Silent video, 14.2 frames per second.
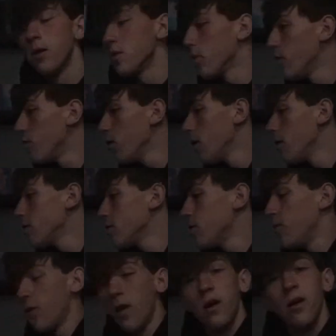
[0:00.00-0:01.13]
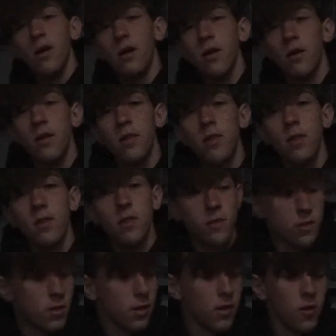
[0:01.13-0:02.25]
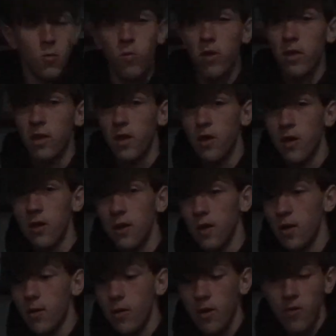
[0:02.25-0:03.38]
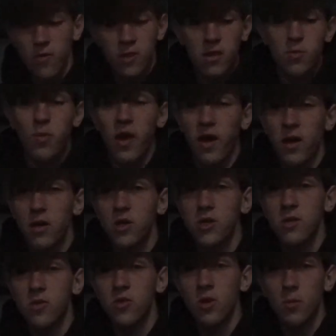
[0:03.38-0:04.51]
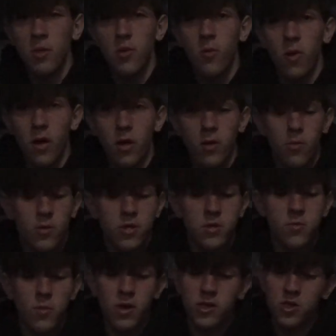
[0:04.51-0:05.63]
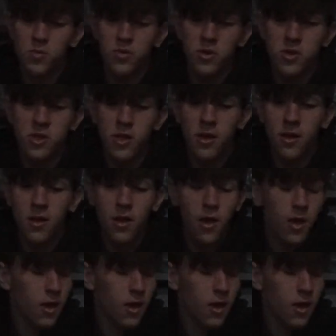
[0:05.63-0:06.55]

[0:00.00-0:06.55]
So overall, so far, it's looking really good. Everything's packaged extremely well, which is much appreciated.